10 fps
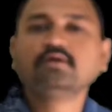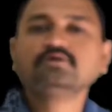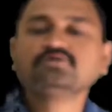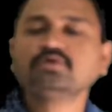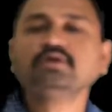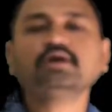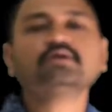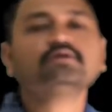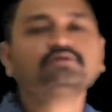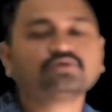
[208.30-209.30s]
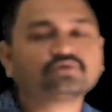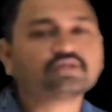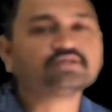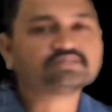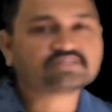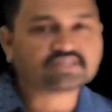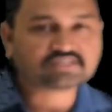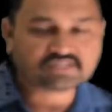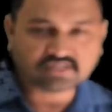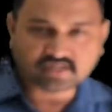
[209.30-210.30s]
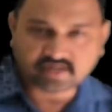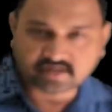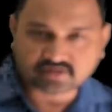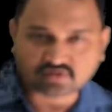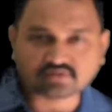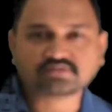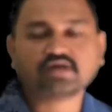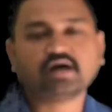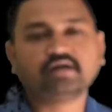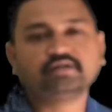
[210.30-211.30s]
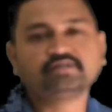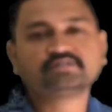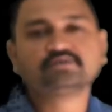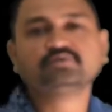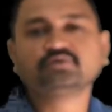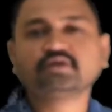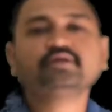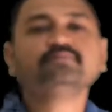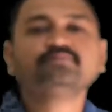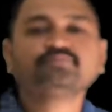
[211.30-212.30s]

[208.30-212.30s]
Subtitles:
So here total 16 electrons are distributed